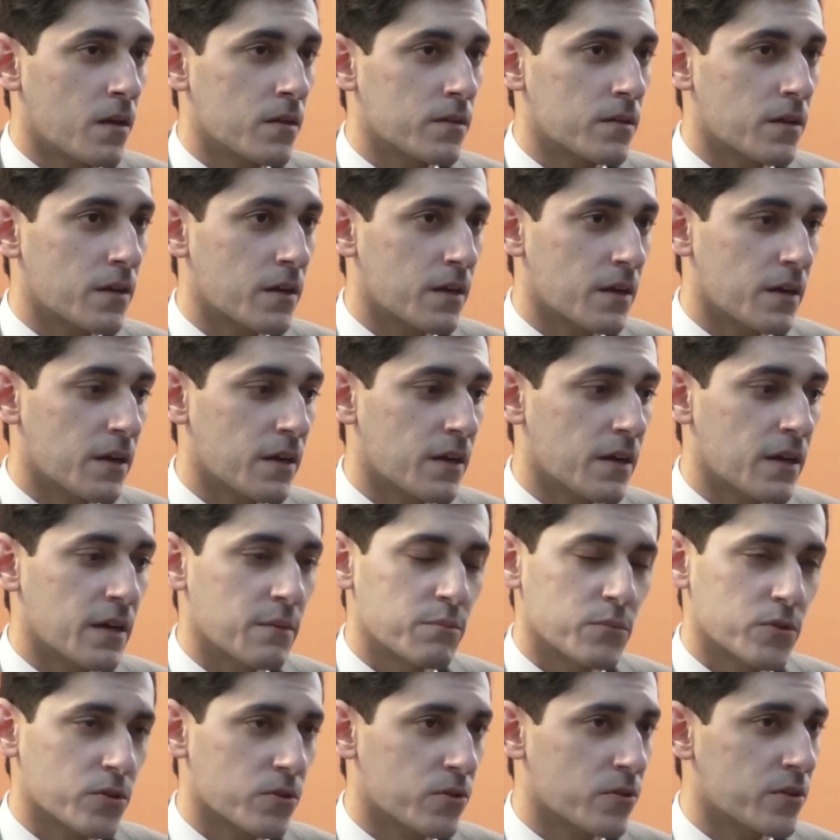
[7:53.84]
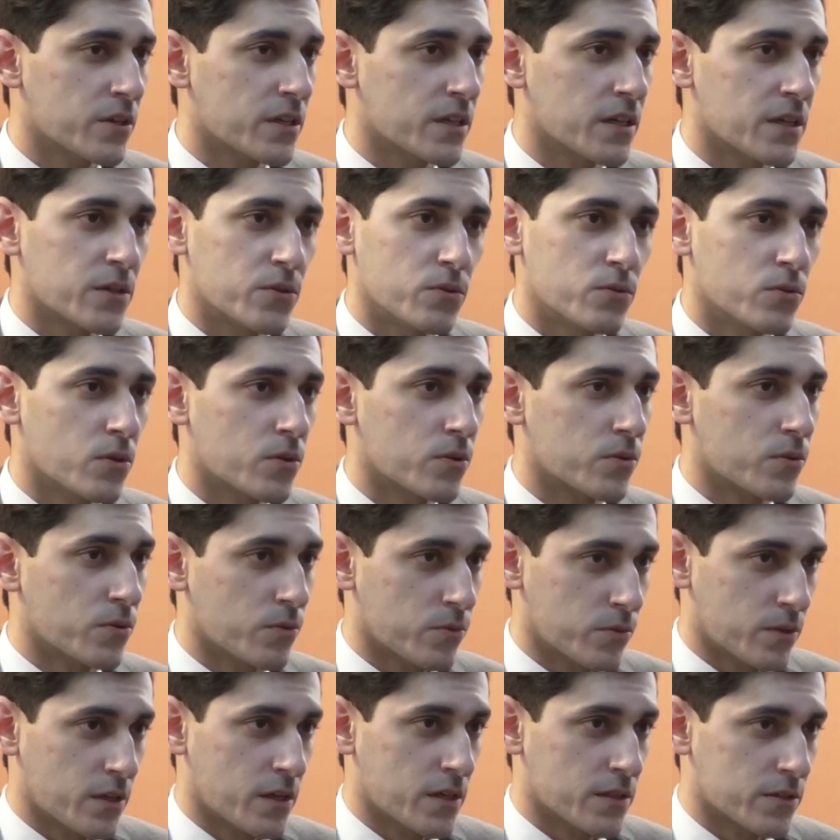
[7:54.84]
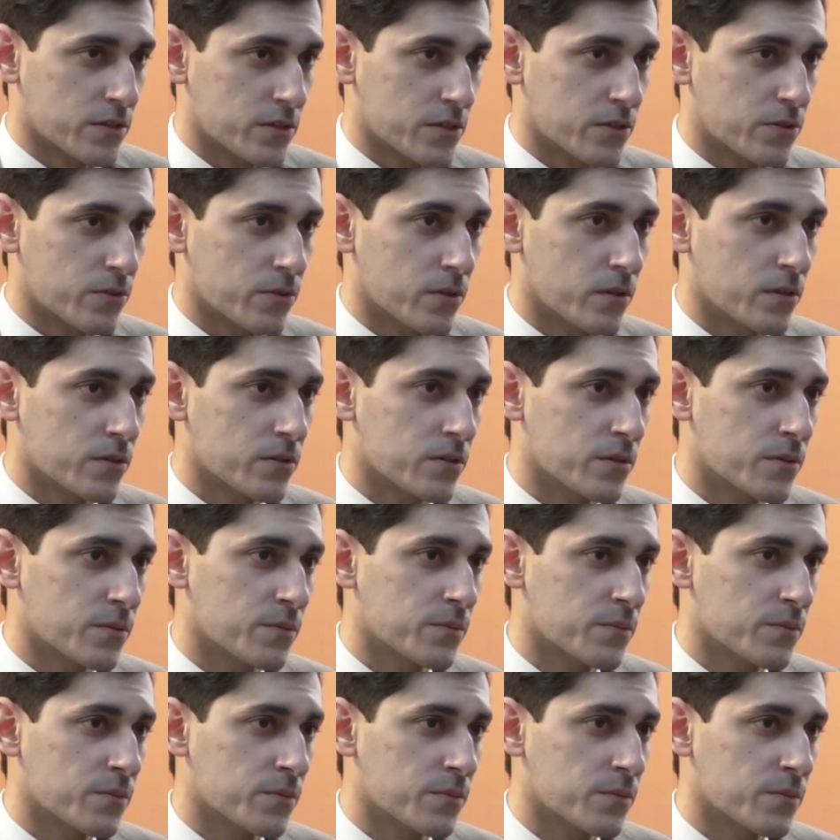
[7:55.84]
Sir, I am sorry, I do not know the answer to this.